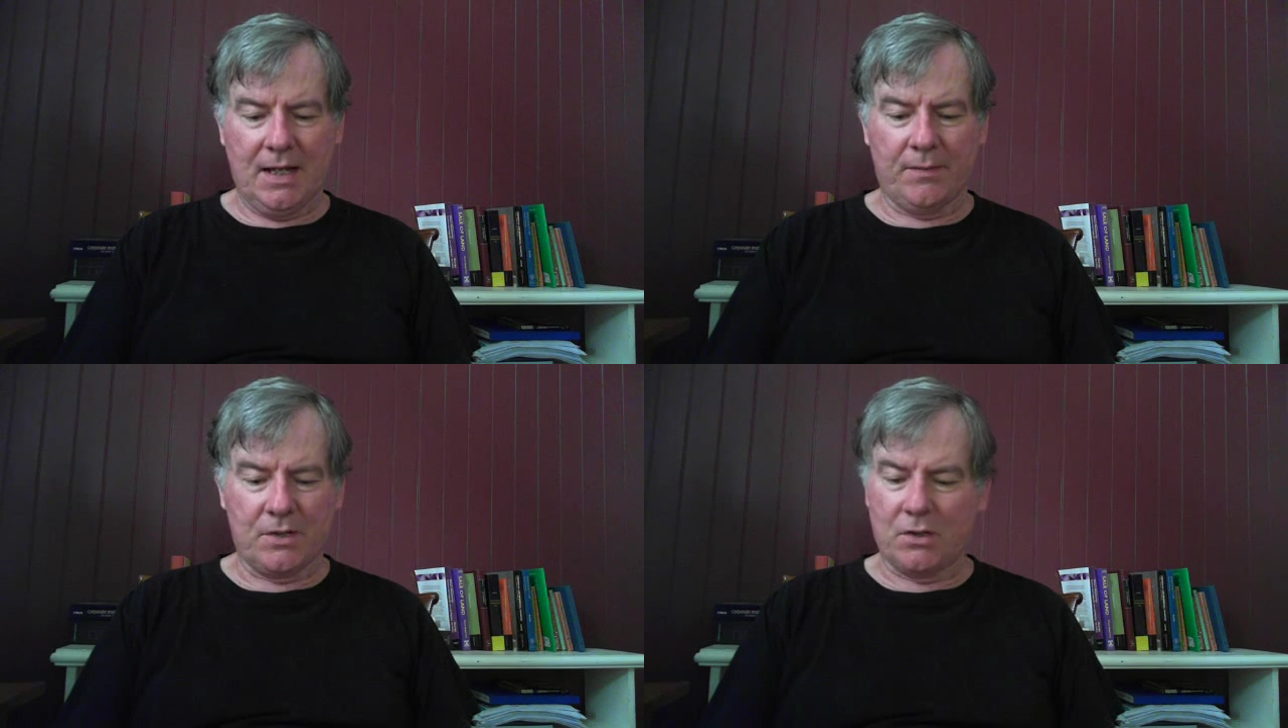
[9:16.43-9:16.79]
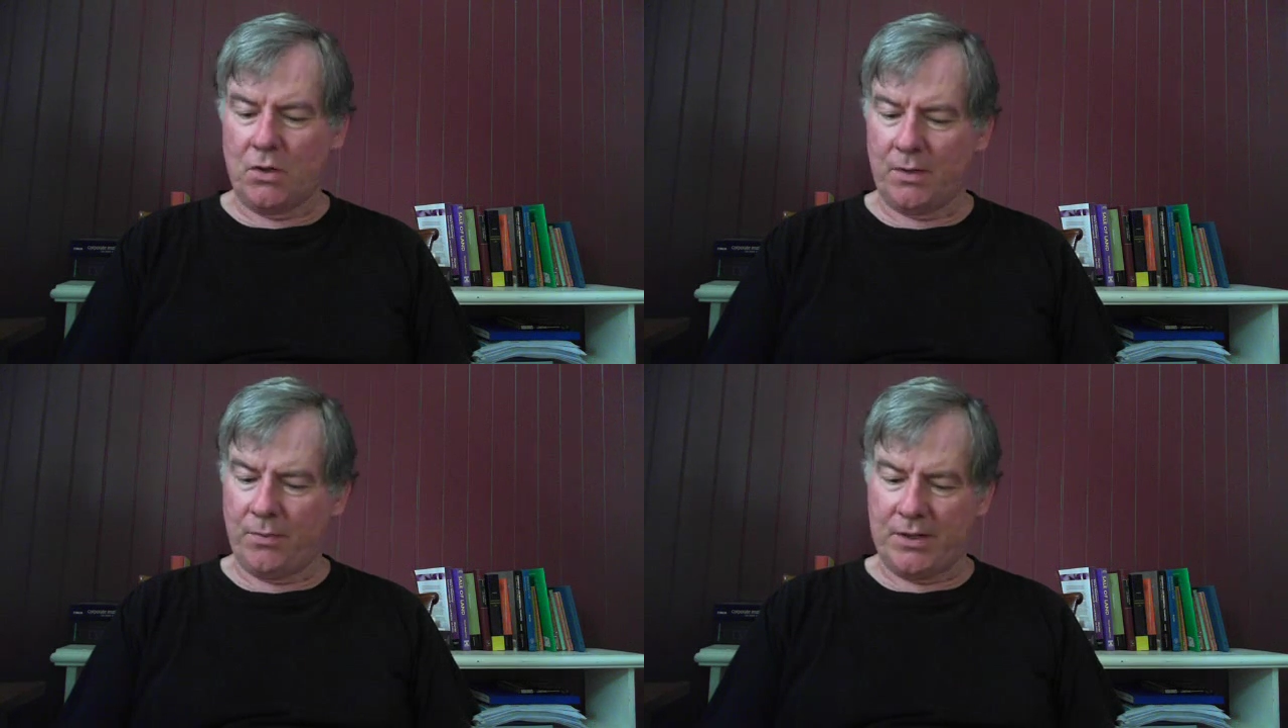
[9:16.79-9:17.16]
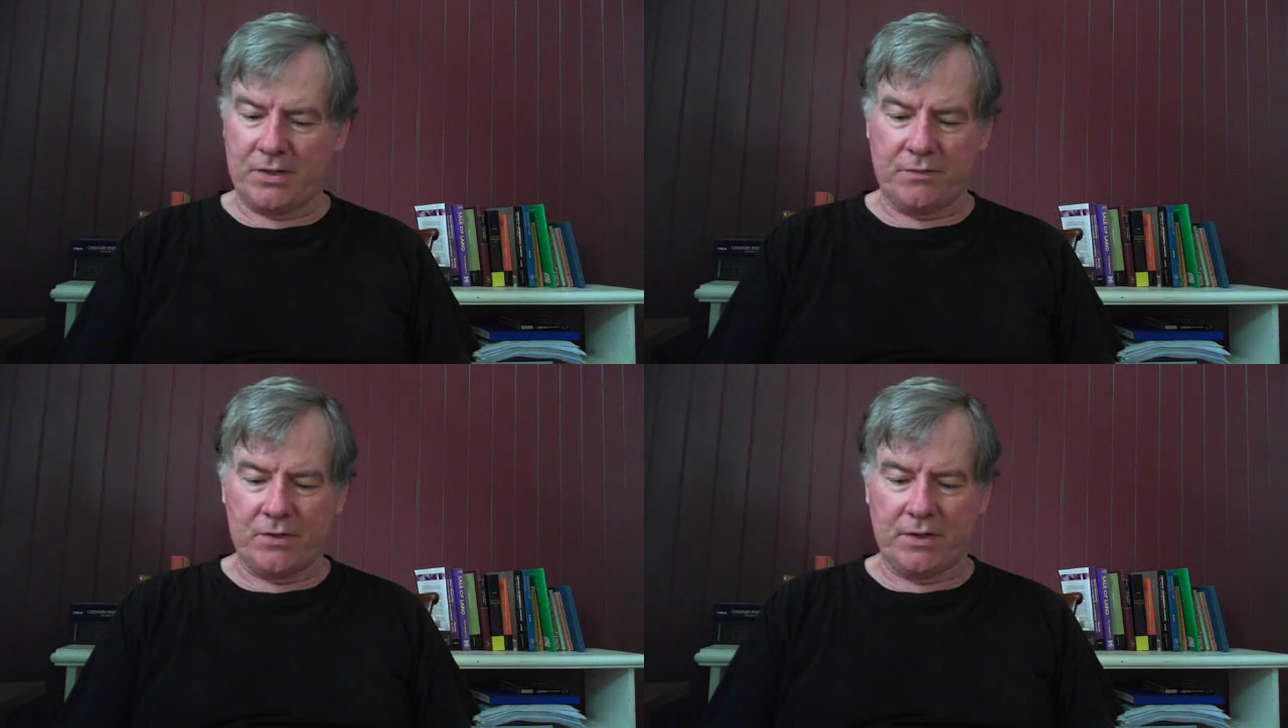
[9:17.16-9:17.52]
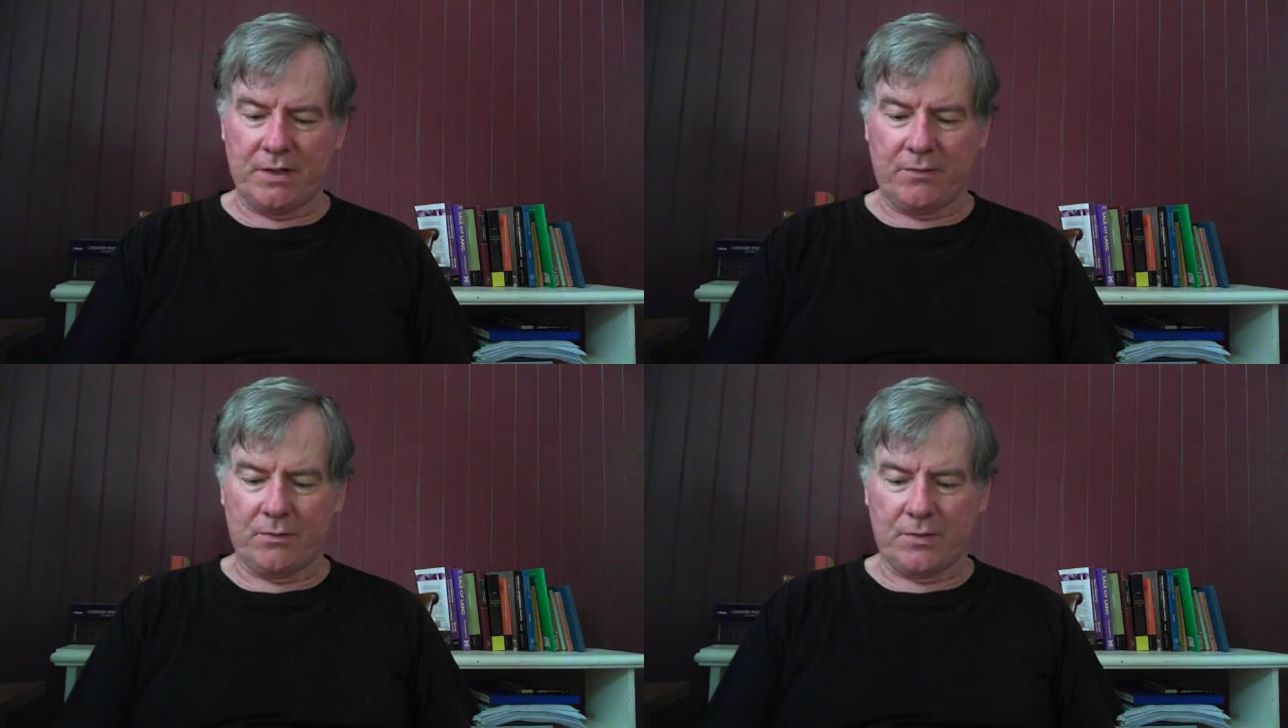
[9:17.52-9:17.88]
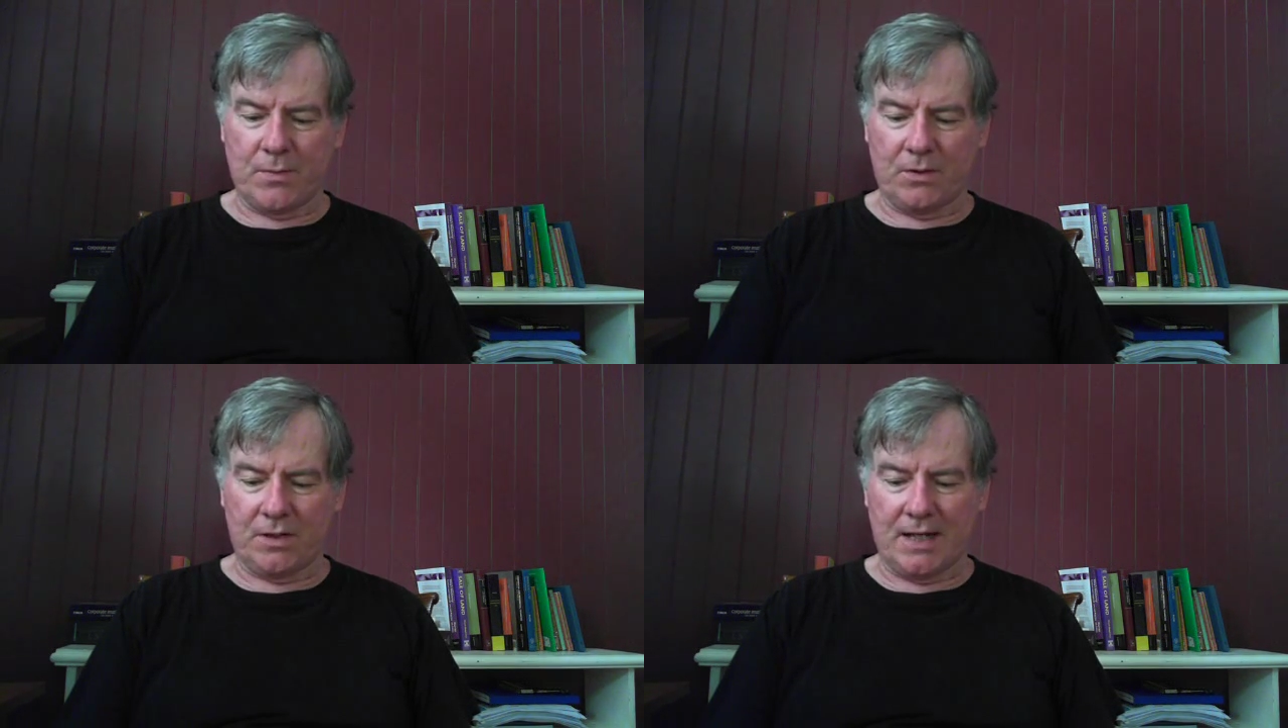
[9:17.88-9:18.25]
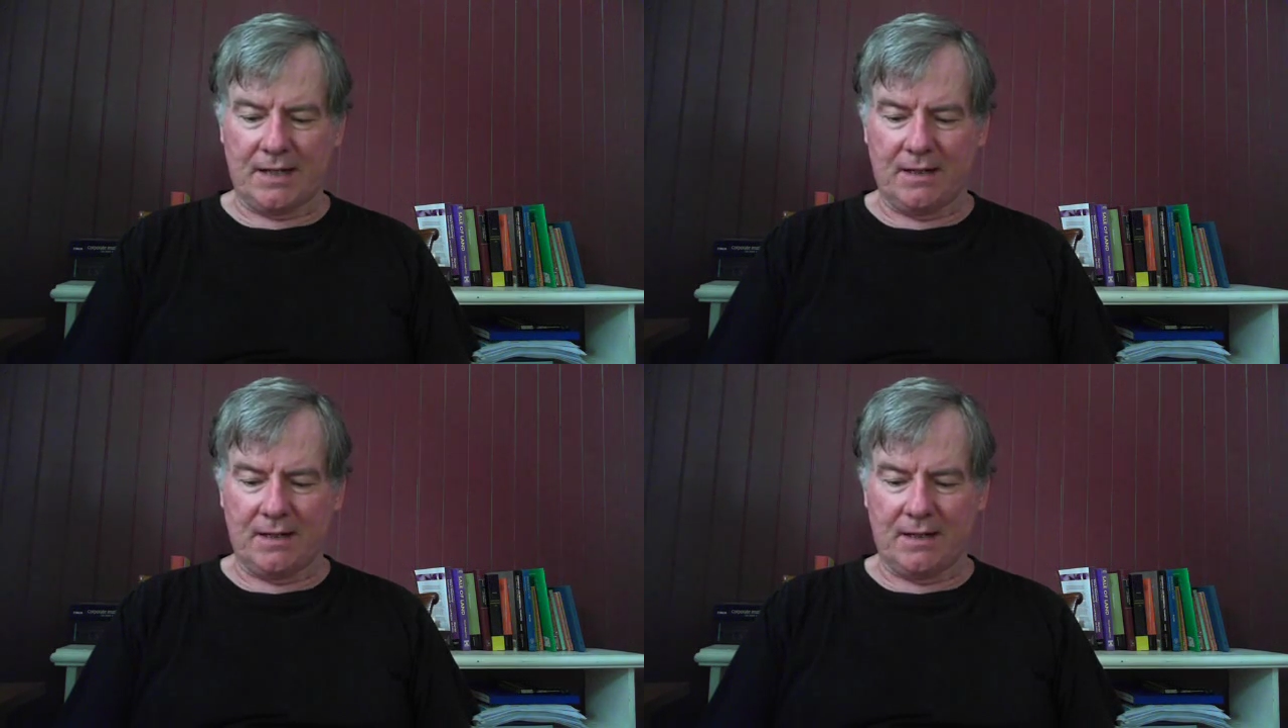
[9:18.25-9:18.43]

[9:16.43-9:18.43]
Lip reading: it was not a breach of duty for the respondent to